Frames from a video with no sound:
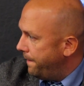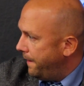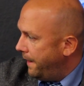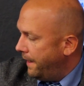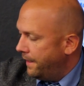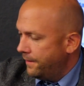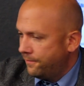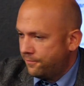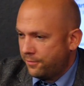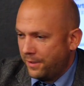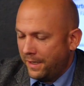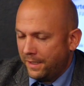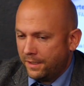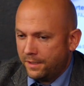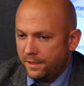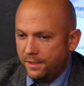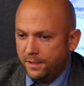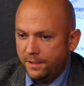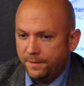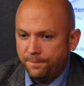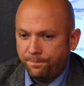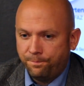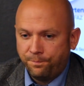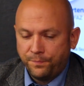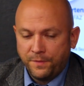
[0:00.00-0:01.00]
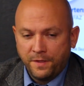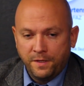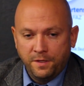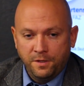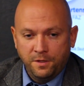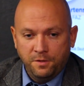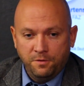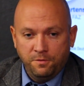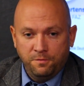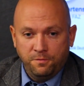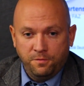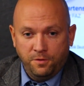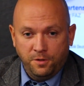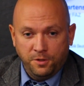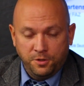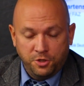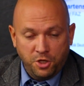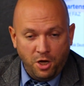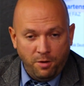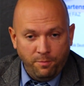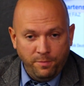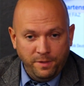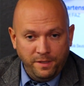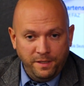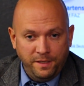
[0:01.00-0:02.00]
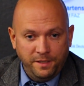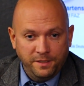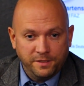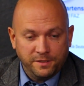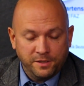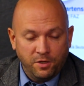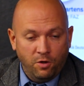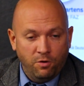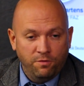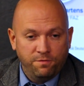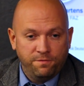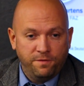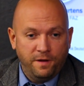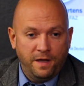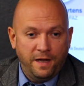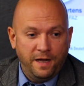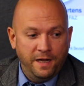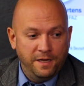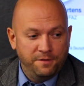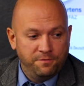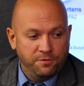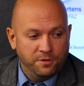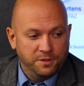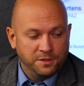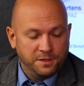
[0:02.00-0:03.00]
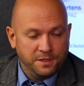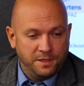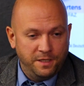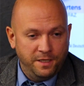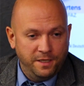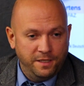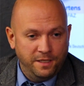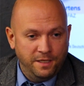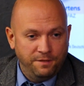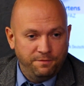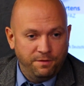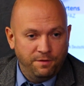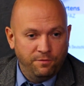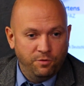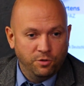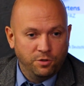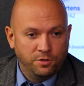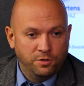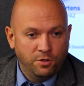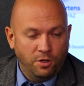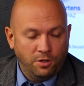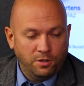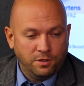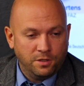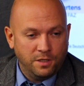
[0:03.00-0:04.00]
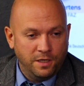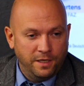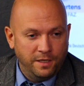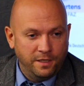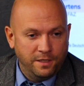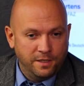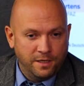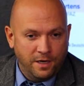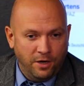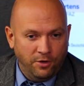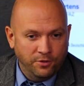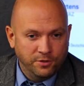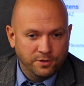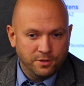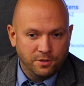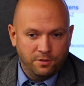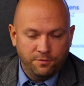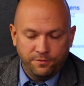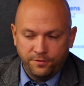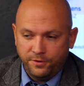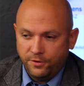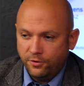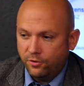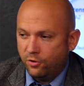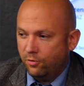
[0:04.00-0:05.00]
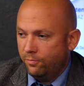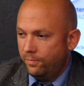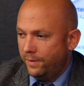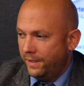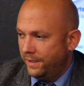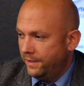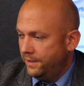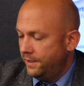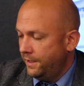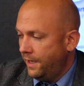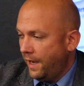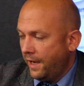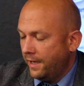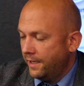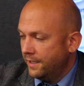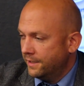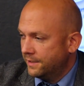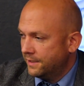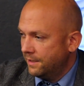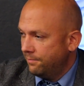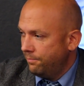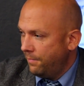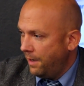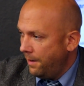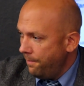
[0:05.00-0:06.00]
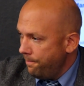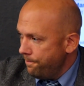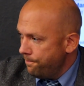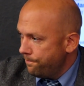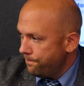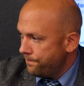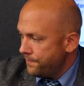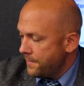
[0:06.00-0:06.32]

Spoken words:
And frankly, for Germany so far, it was clear that we would not link Council of Europe and the ASMM,